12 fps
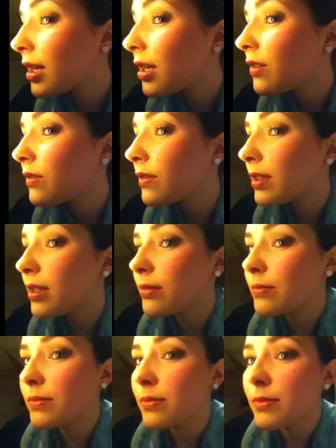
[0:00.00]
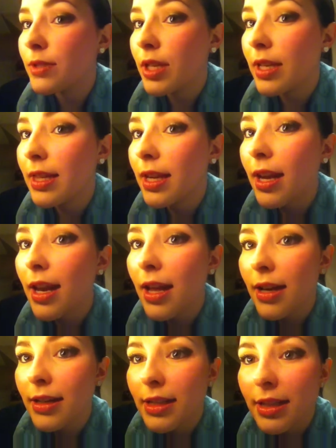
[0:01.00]
If I turn the
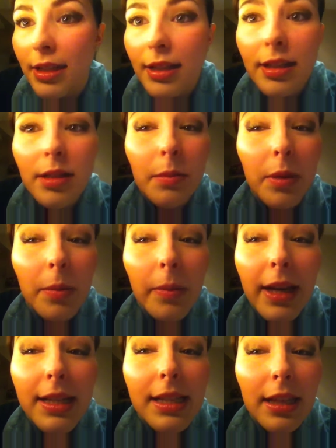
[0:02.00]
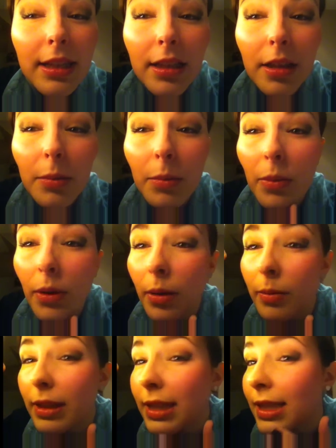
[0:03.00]
light in a little bit better, you can probably
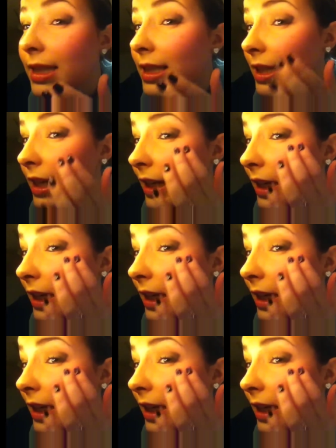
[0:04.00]
see